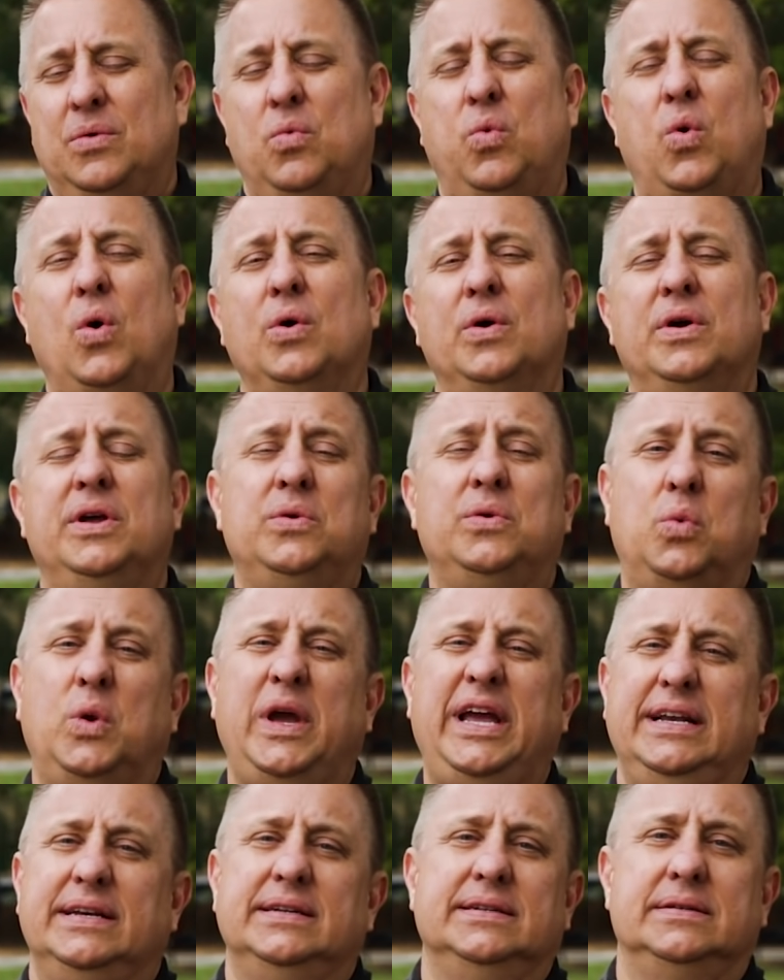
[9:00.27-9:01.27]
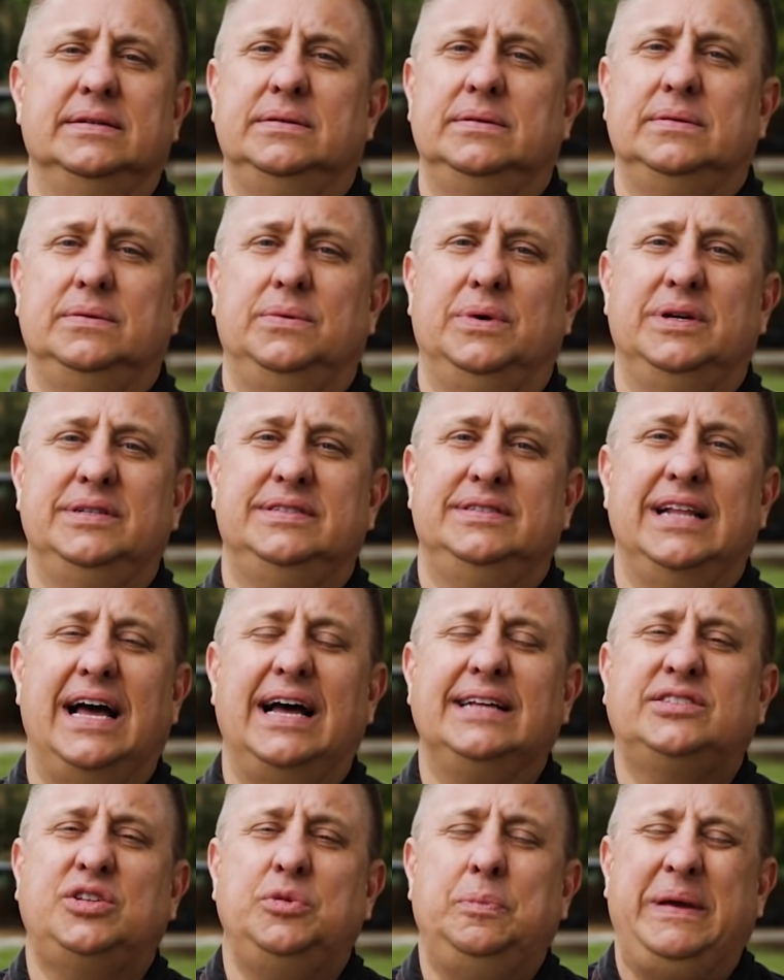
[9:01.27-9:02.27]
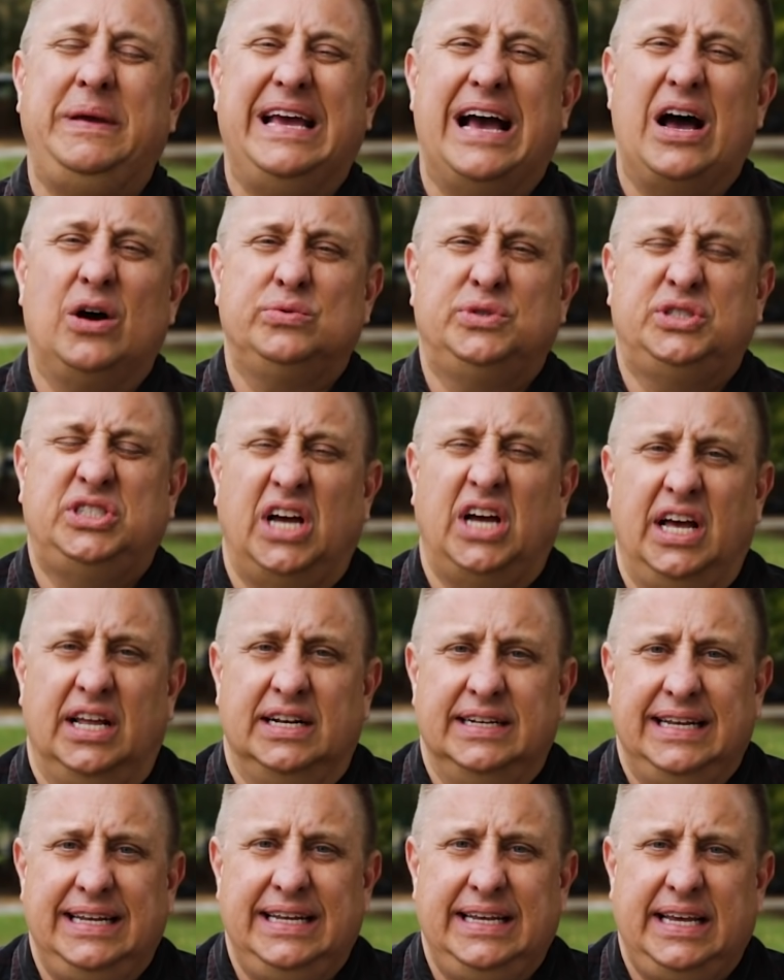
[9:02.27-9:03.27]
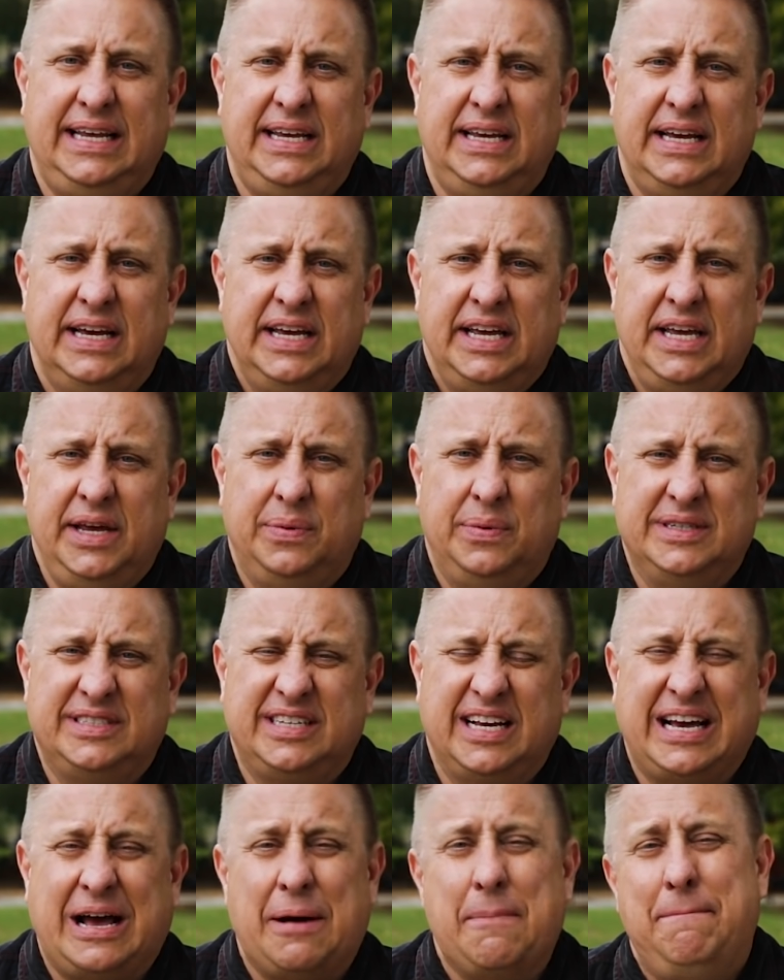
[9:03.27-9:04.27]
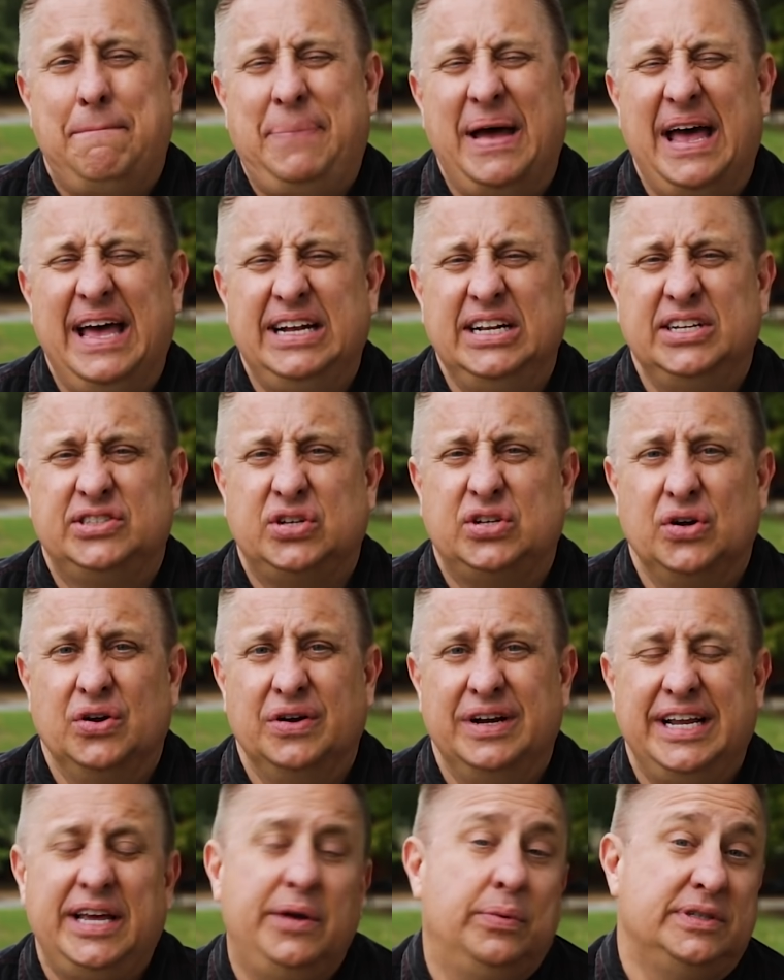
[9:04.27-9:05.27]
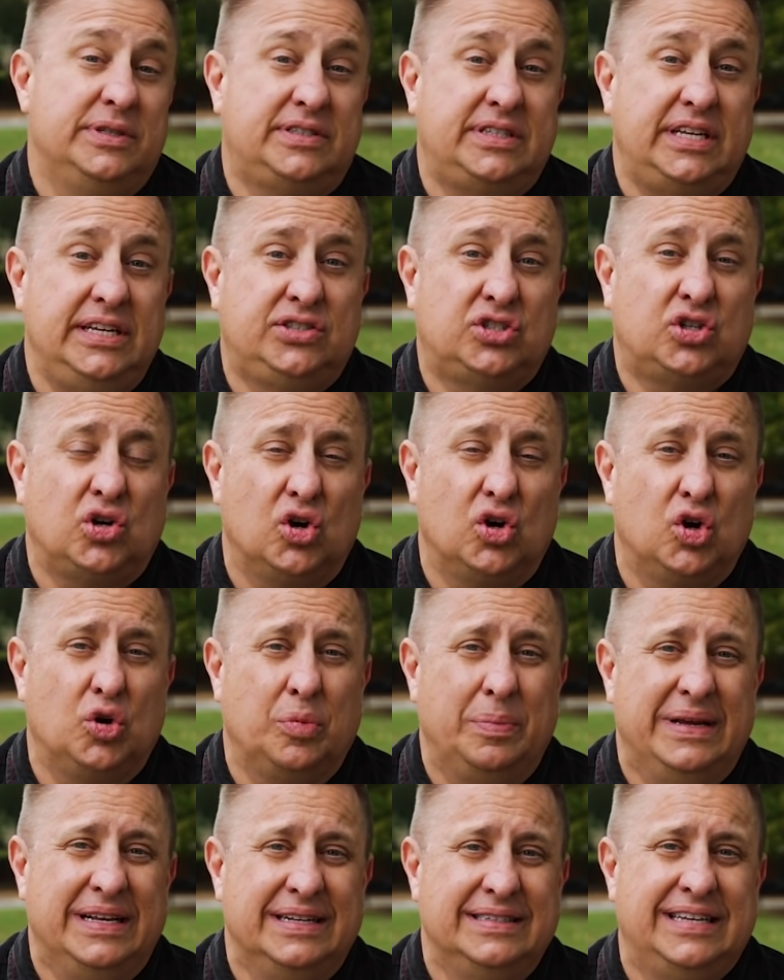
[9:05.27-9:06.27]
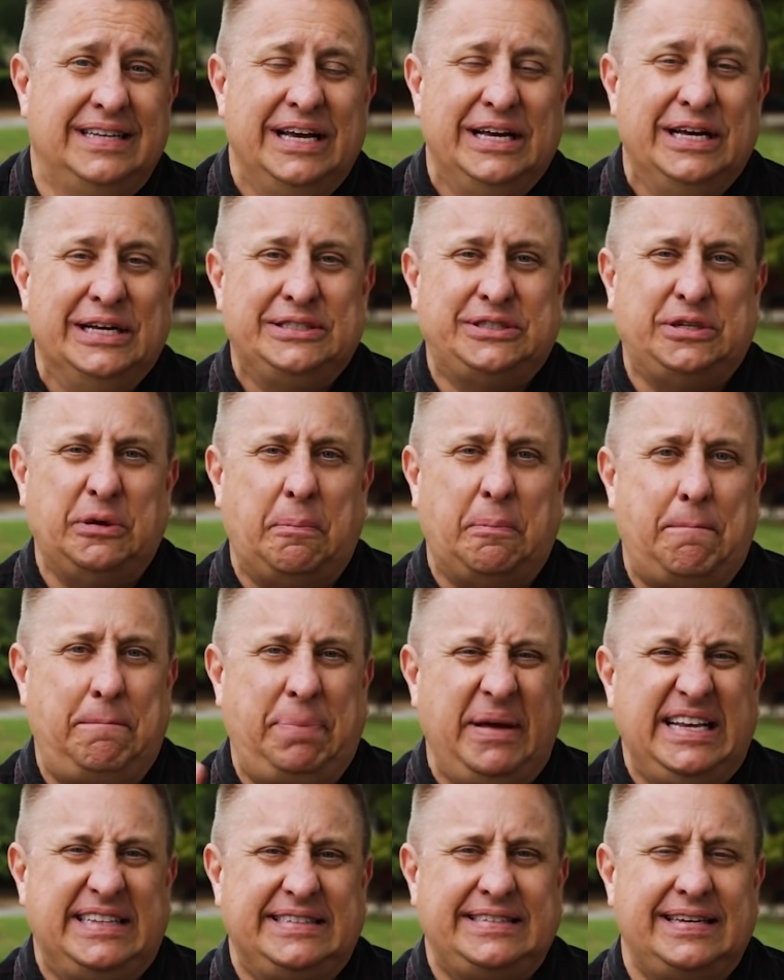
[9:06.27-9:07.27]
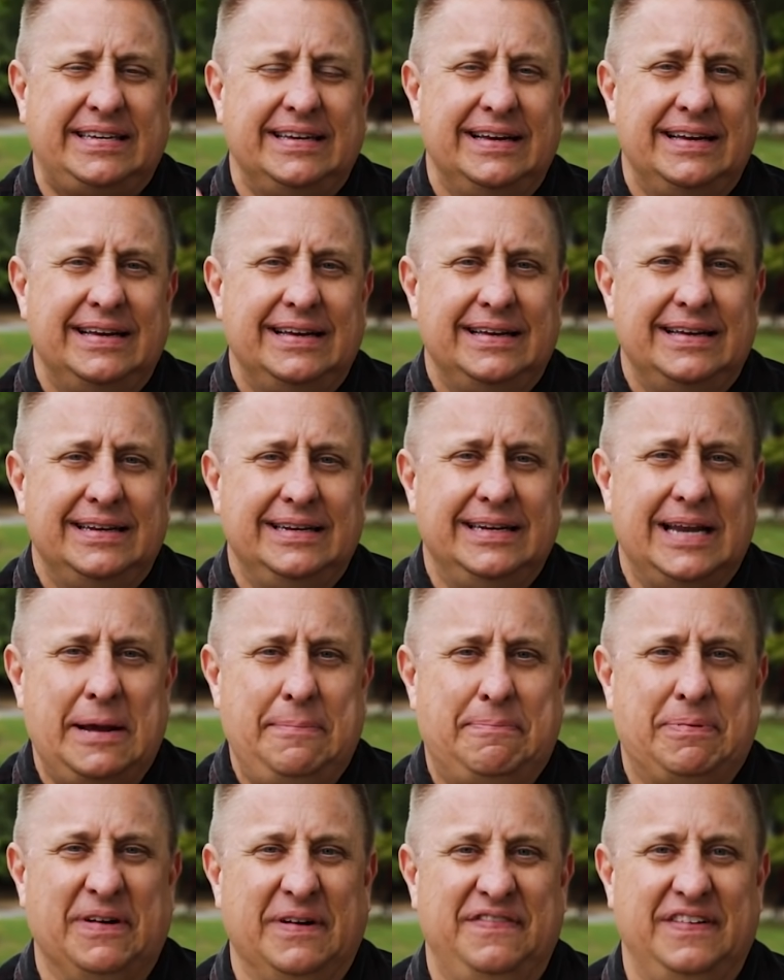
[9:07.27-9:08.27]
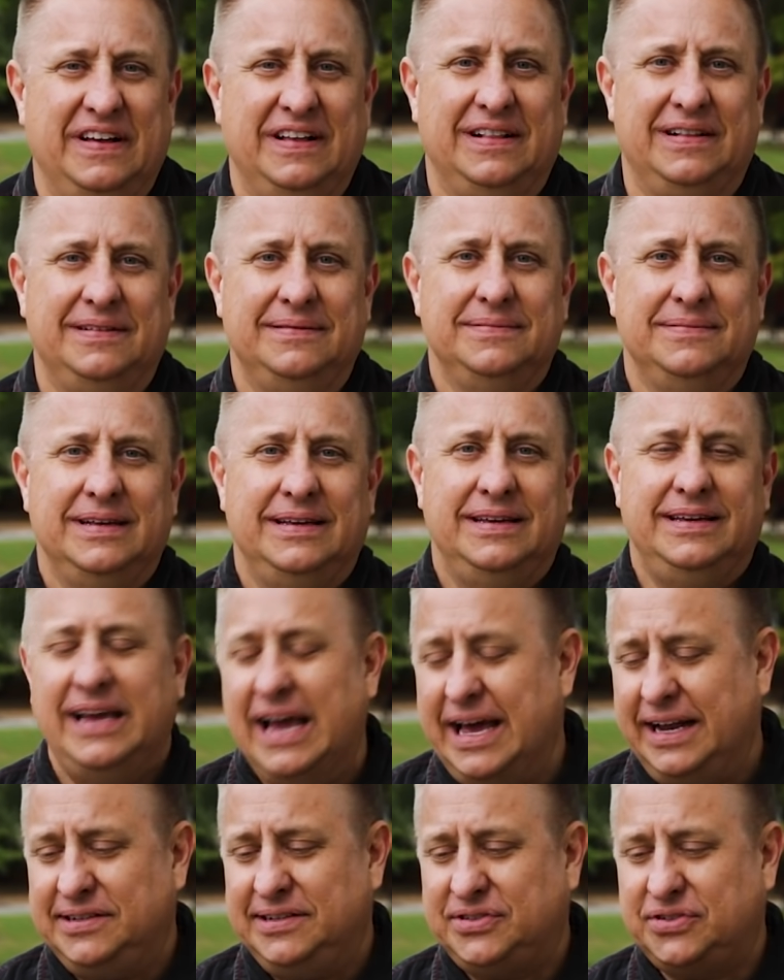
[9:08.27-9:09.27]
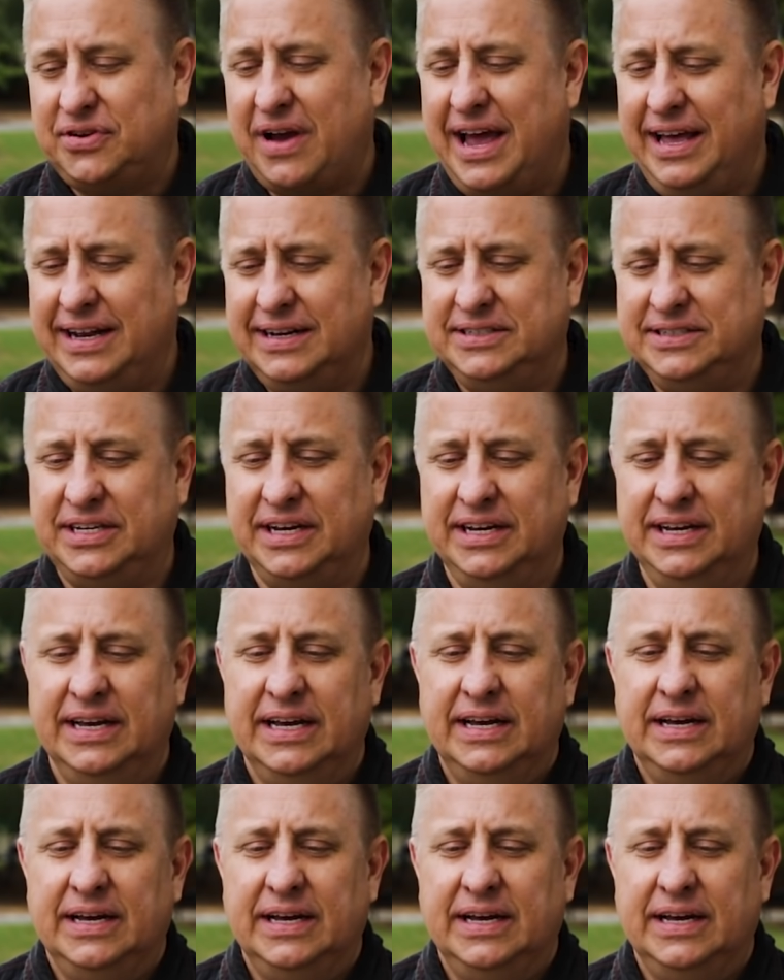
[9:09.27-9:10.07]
Warren Wheaton was not to be outdone. He was a competitor, and he was determined to beat Naperville. He had a strategy.